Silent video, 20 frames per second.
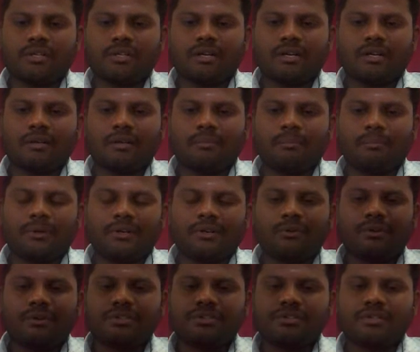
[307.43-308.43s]
temporary
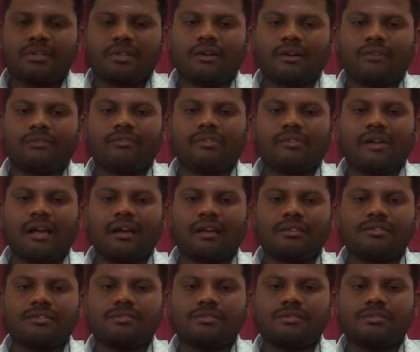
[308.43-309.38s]
register and flag register.